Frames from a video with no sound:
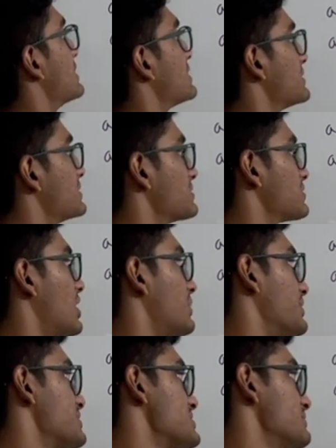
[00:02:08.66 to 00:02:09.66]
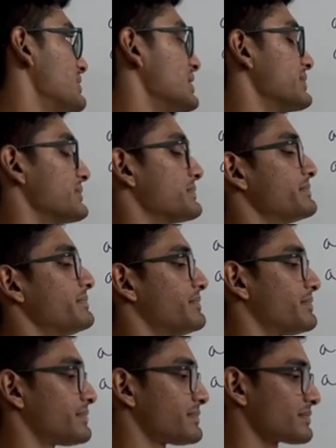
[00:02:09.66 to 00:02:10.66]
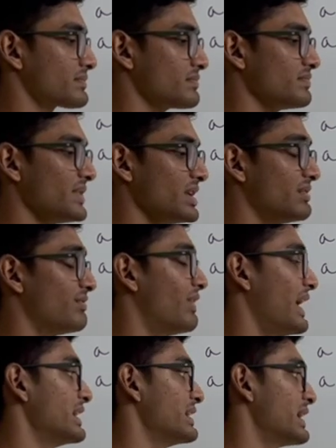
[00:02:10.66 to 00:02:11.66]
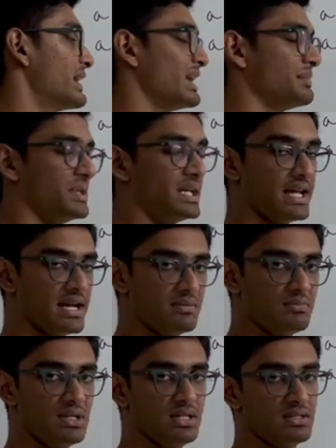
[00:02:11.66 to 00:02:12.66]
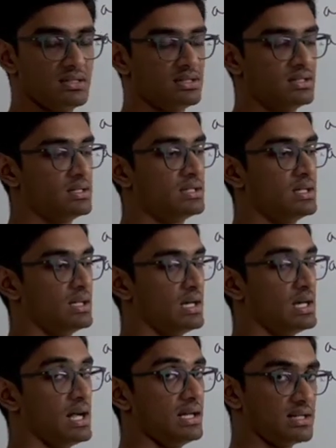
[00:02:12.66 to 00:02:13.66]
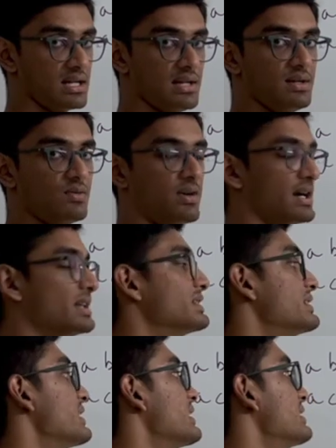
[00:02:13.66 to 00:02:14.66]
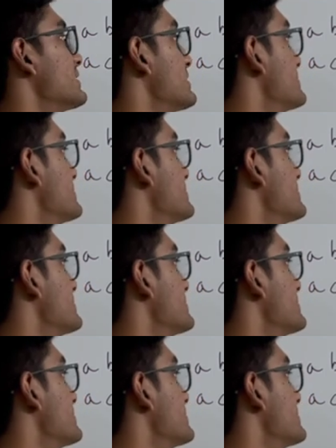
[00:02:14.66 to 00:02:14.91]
This is operation B. Why did I name it A and B? I'll tell you why in the end.